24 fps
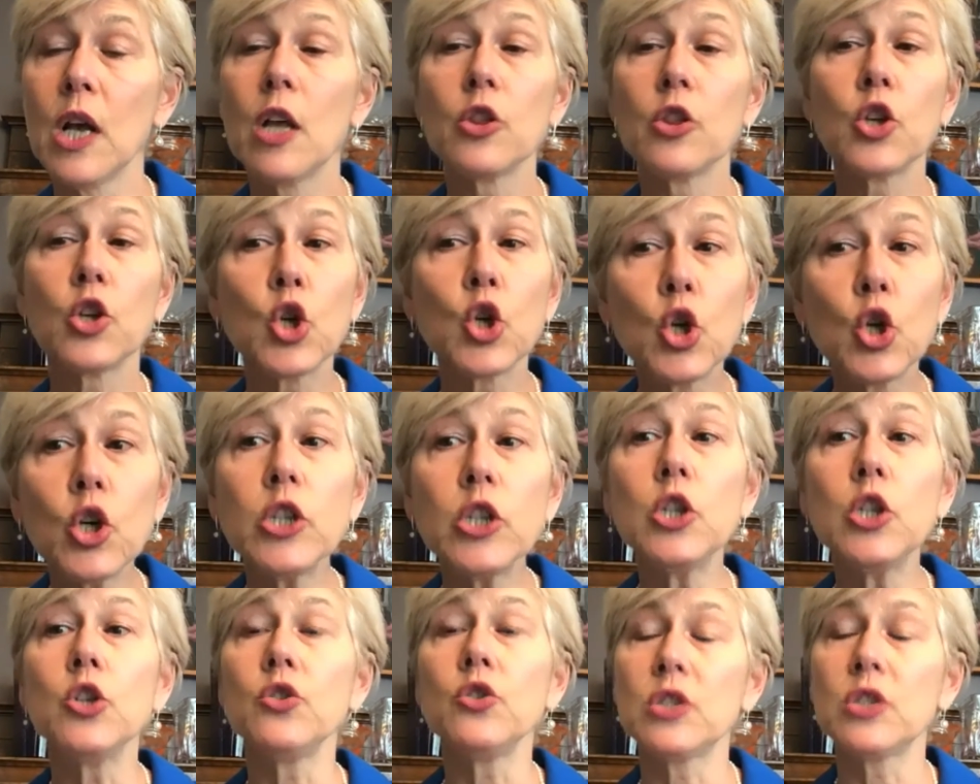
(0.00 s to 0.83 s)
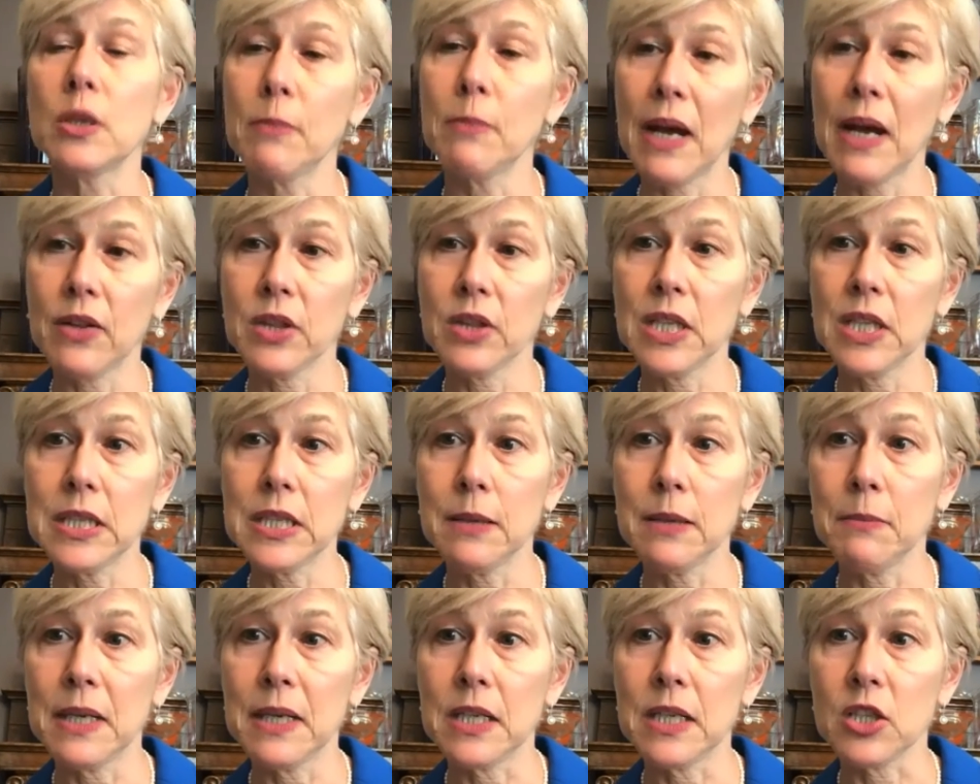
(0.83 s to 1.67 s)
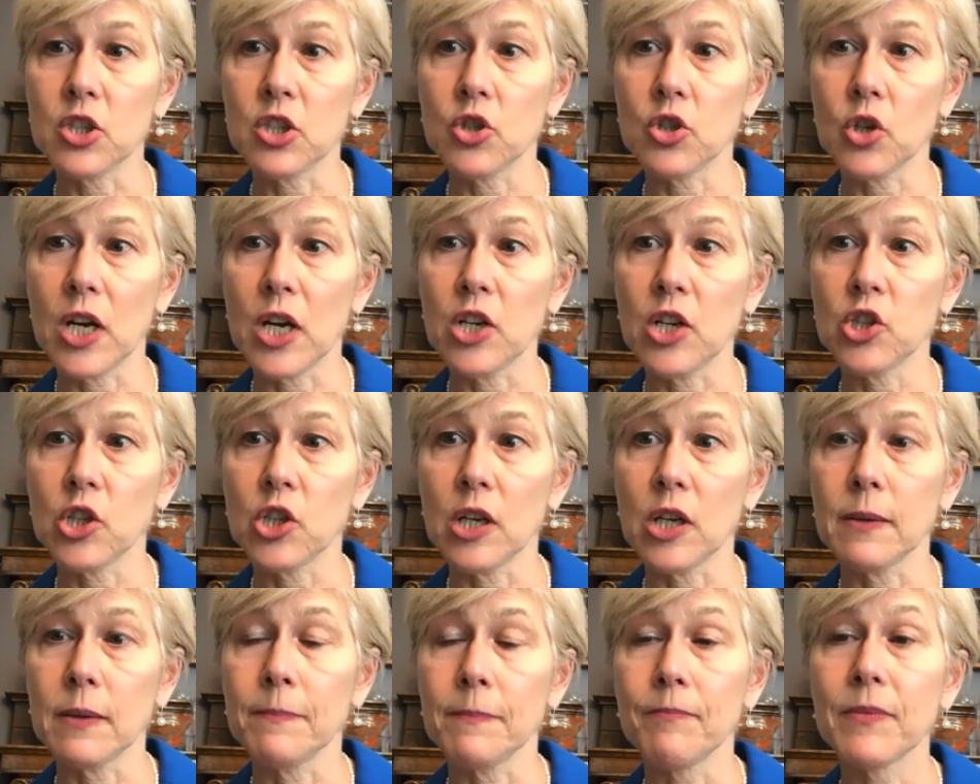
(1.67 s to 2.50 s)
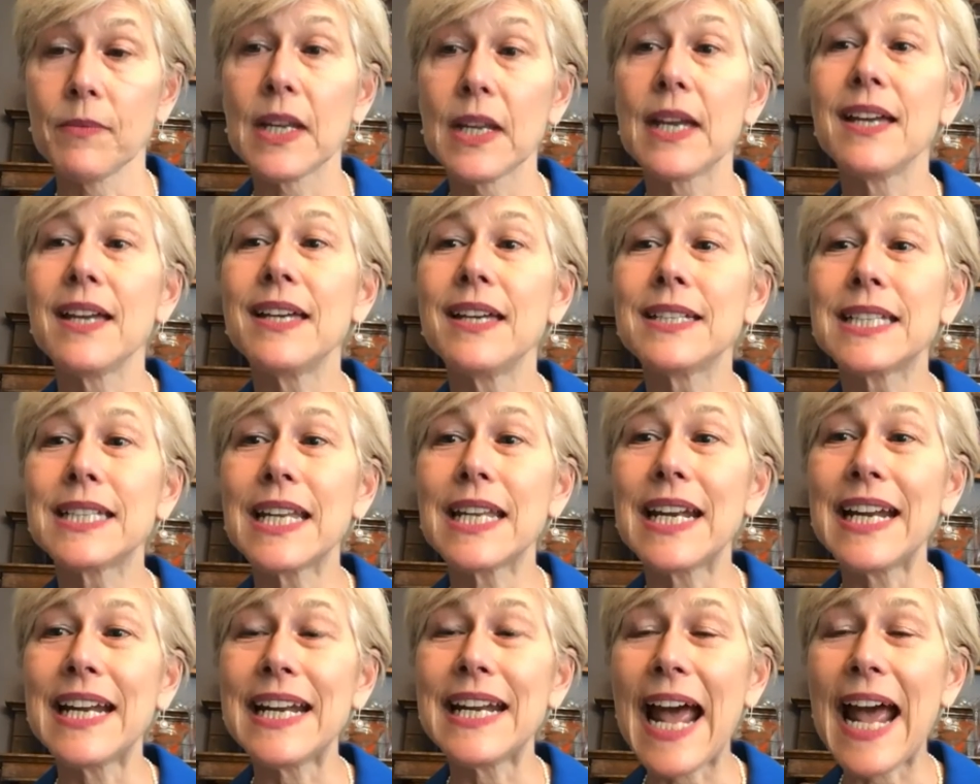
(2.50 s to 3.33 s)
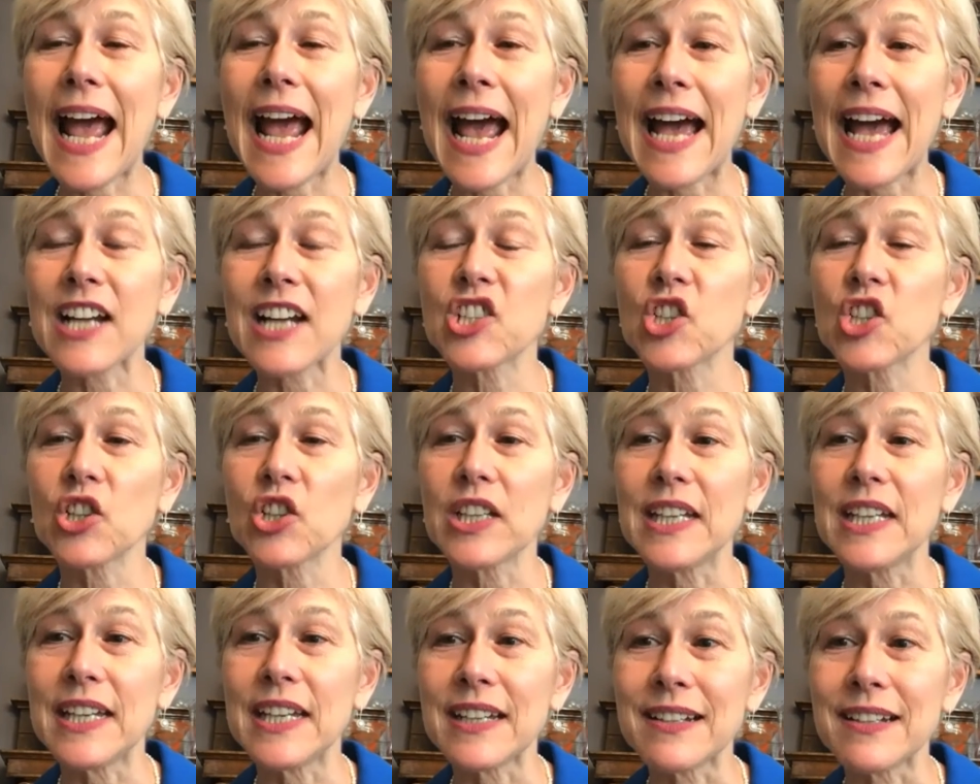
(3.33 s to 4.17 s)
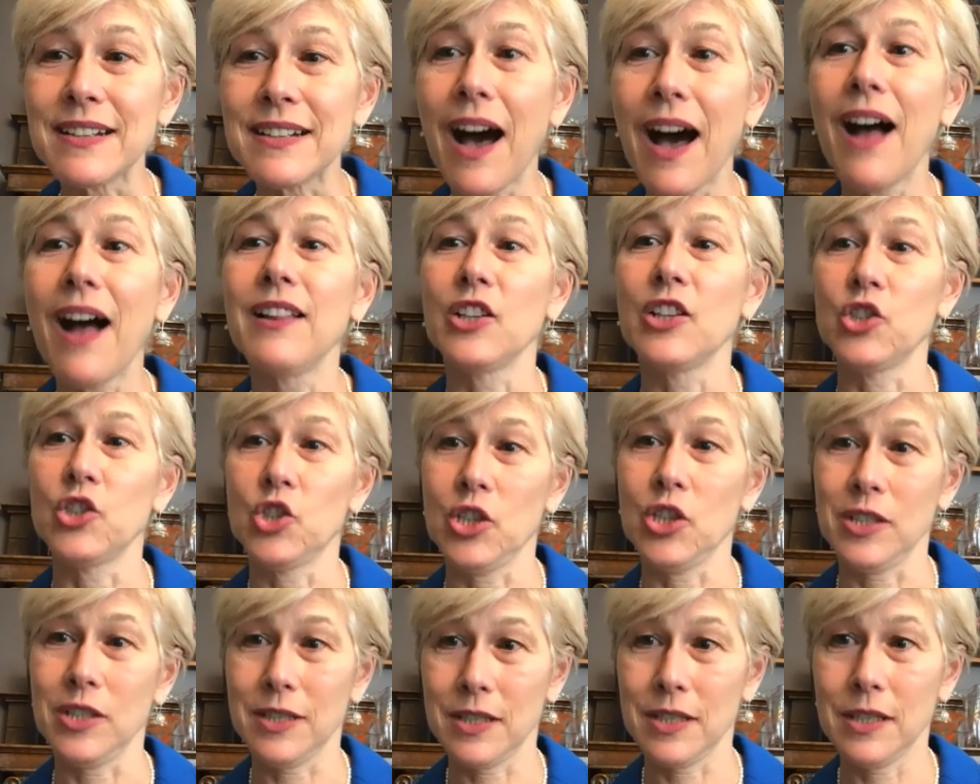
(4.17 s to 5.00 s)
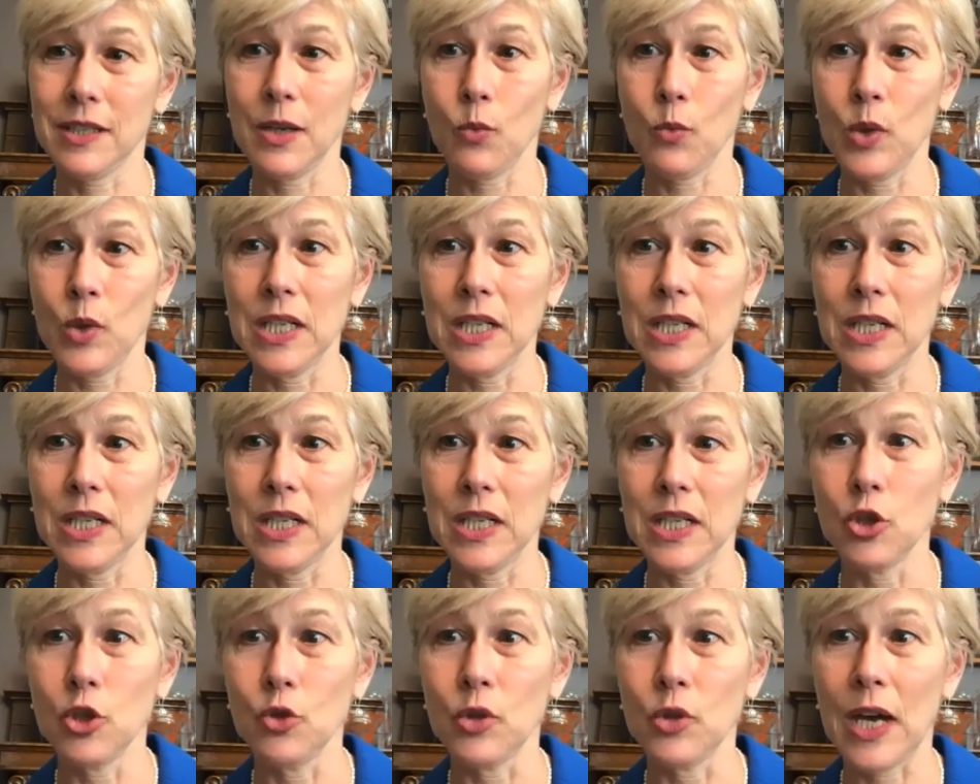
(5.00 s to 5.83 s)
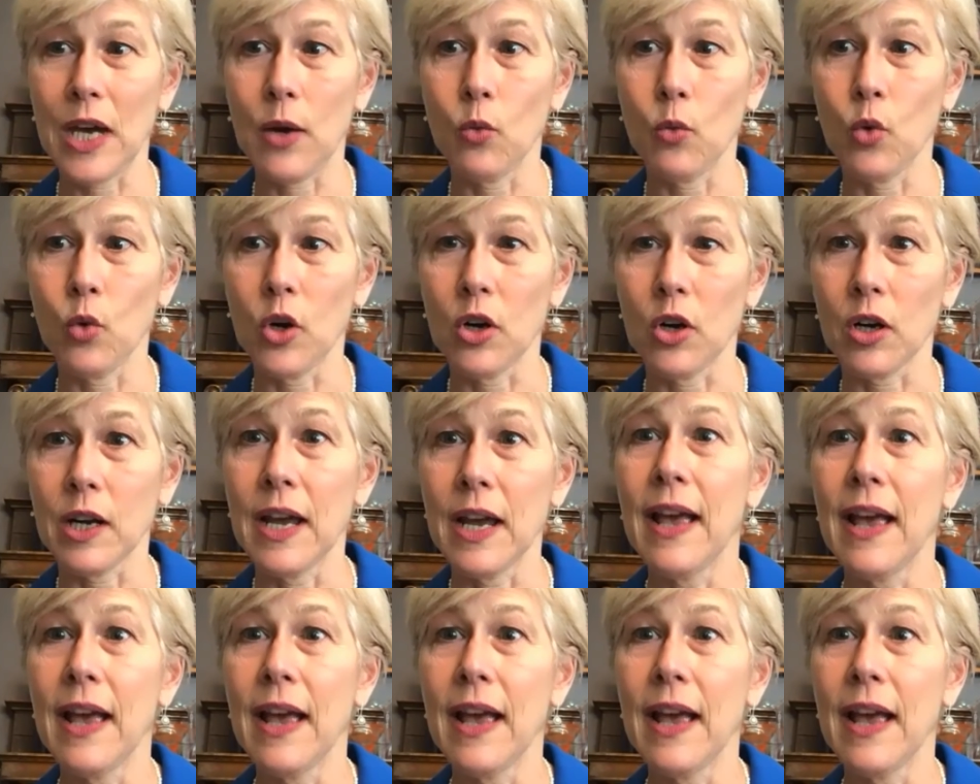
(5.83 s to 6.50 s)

The good news about this administration is that it actually acknowledges that we need to do that work.